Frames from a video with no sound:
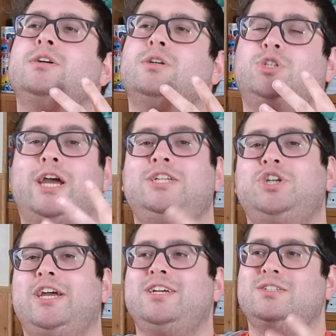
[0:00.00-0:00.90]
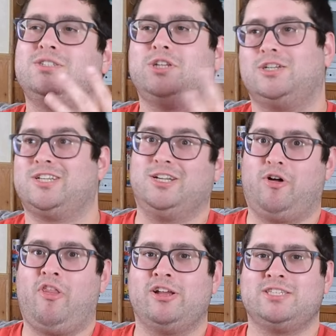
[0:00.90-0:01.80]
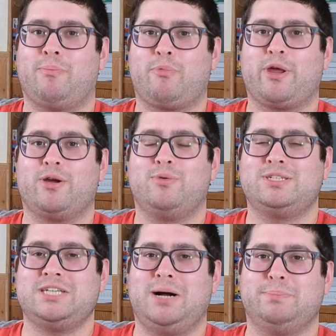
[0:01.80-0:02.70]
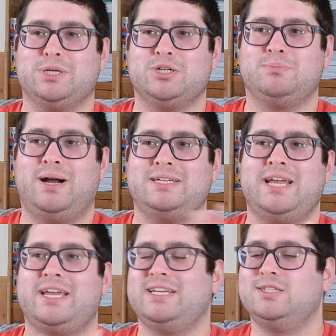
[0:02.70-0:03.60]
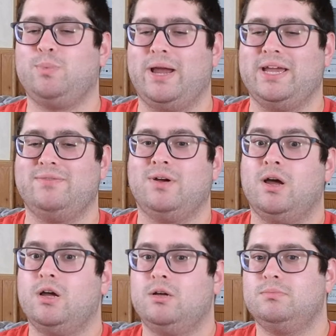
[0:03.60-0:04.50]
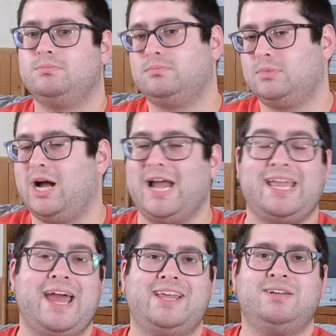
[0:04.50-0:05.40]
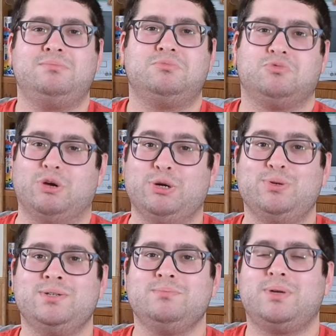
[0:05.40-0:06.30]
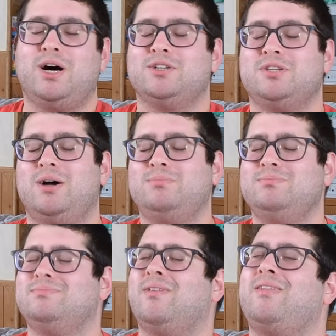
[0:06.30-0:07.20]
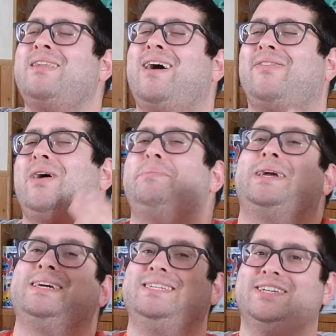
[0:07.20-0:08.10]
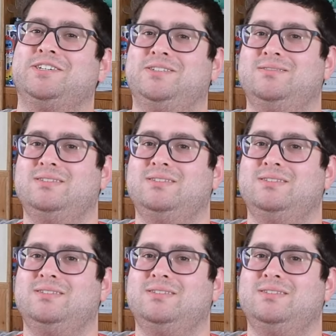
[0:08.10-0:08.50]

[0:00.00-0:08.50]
JJ starts a little something with Topper by taking his wave. I get it, rude, but also not that big a deal.